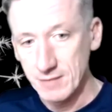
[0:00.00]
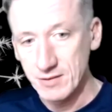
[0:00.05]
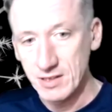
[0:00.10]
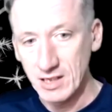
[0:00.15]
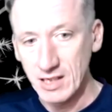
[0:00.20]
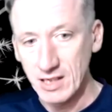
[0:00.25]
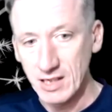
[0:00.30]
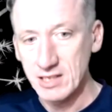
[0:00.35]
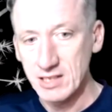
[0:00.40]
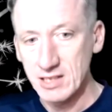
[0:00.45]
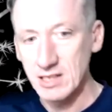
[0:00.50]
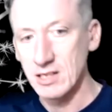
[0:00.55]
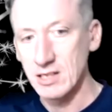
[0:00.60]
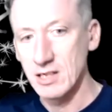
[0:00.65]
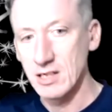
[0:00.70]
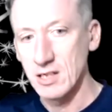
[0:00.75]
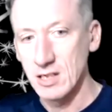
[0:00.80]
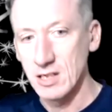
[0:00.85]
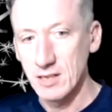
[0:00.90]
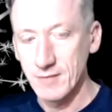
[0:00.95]
So this is a
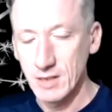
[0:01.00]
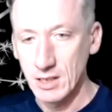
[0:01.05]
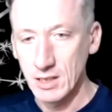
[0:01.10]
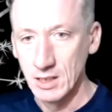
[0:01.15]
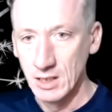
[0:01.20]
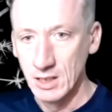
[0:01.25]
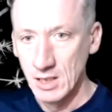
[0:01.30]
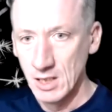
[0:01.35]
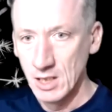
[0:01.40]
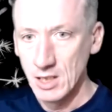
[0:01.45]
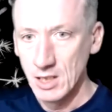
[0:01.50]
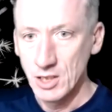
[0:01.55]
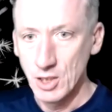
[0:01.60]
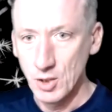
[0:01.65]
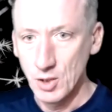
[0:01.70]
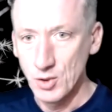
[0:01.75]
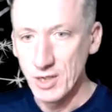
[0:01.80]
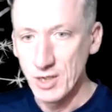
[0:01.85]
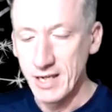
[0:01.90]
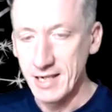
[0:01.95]
kind of a
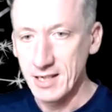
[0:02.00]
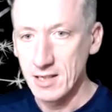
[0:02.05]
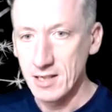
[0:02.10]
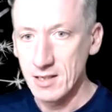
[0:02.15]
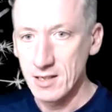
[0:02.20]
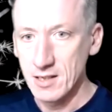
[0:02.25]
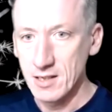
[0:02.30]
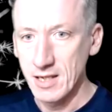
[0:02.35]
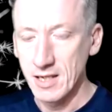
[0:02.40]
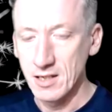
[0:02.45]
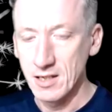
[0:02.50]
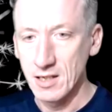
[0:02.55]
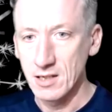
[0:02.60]
unique thing that,